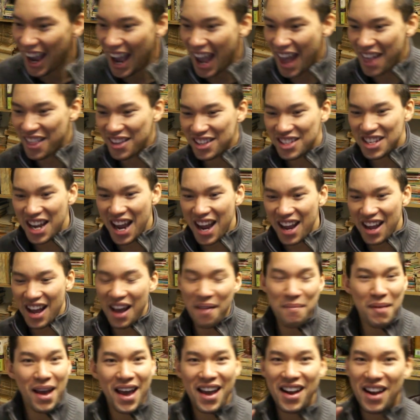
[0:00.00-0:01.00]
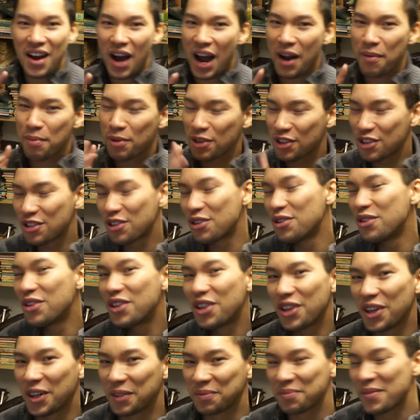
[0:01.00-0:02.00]
And I pursued
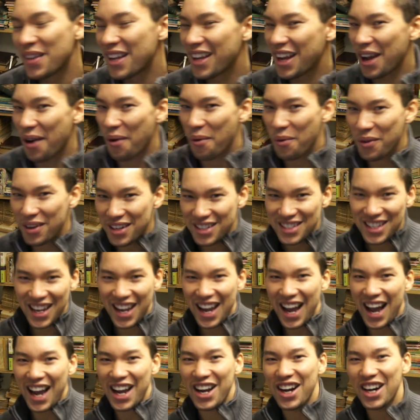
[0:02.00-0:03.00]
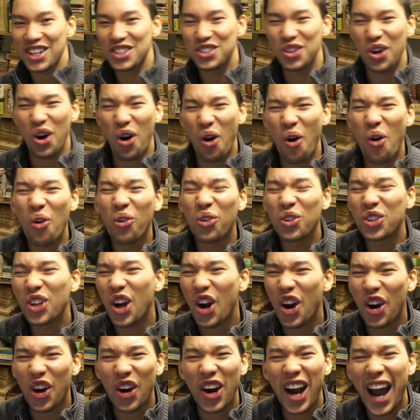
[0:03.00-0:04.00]
her. And one day I got to hold
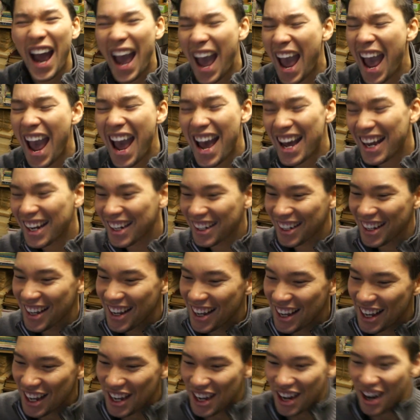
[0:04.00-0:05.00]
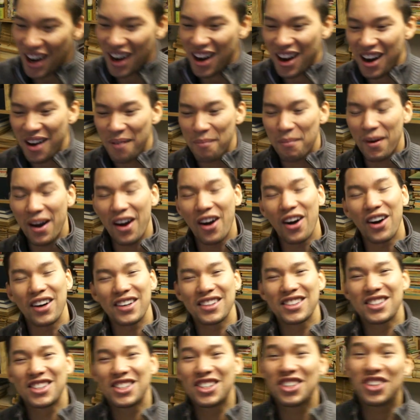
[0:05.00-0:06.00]
her hand. My
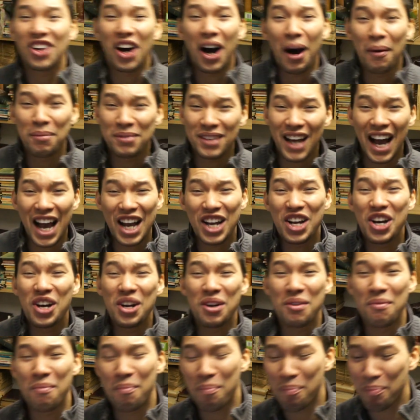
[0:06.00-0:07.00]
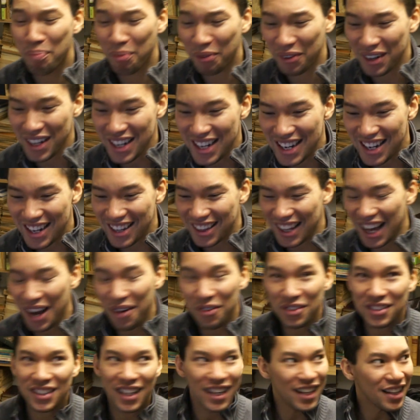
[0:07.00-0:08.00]
heart stopped. I couldn't breathe. I
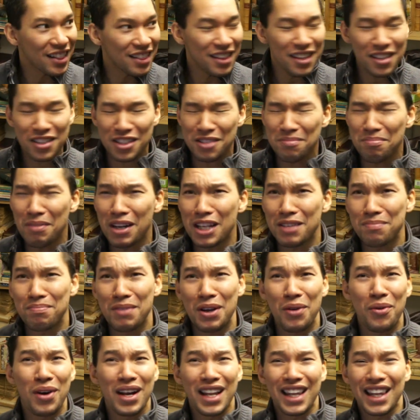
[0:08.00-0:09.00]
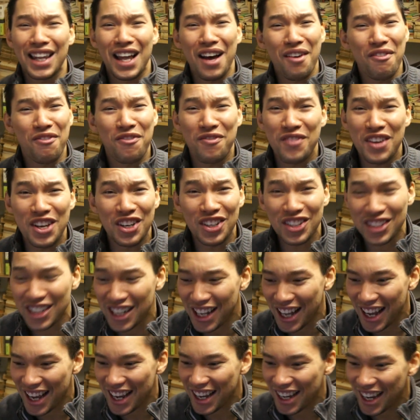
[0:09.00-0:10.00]
was like, this must be what love feels
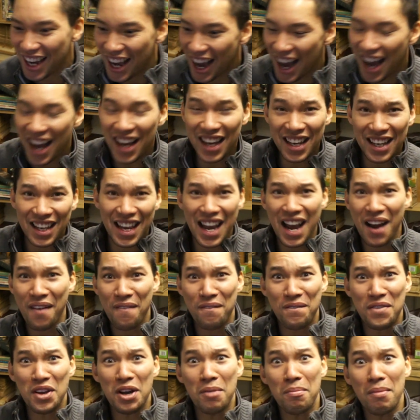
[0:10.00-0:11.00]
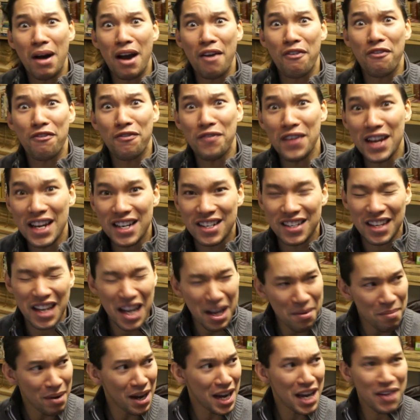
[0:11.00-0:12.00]
like. I can't feel my feet.
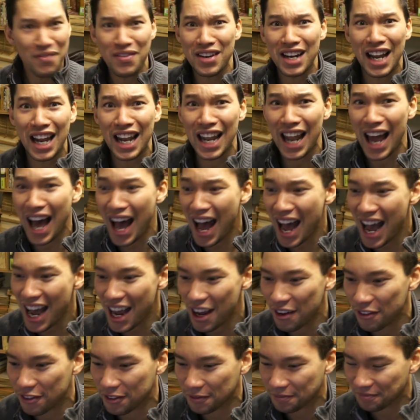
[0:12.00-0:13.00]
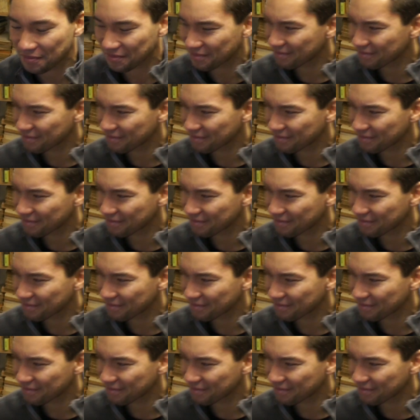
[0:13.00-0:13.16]
Am I even alive?